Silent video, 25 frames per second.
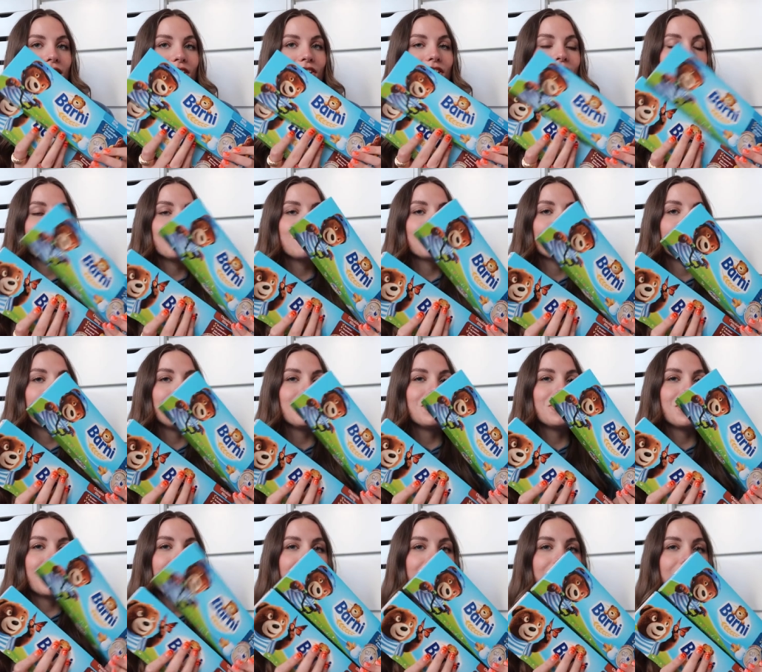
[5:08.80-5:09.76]
actually
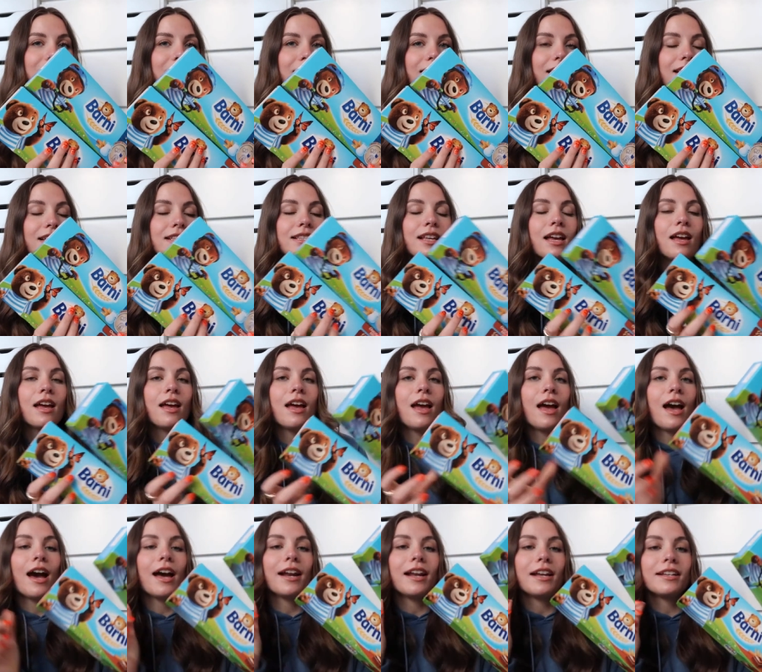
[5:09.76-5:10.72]
introduced Jed to these
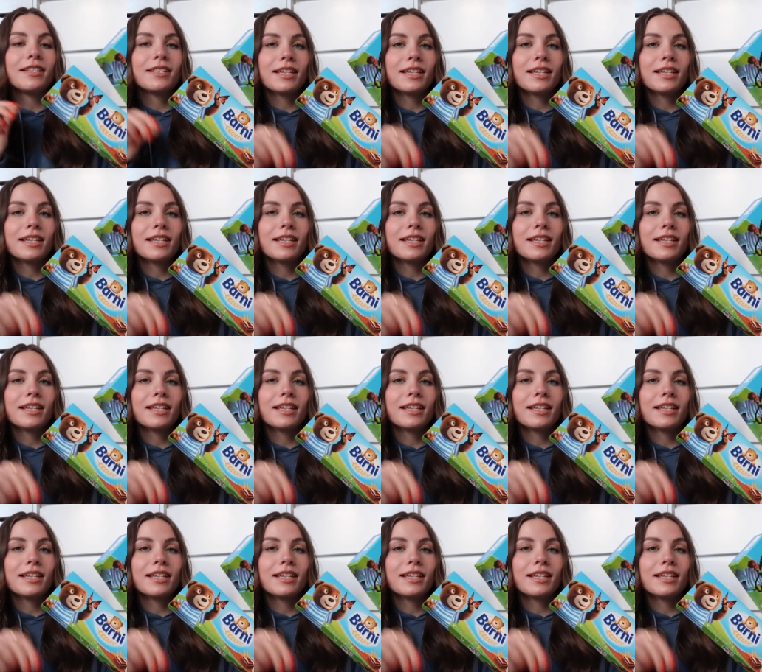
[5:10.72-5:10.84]
and I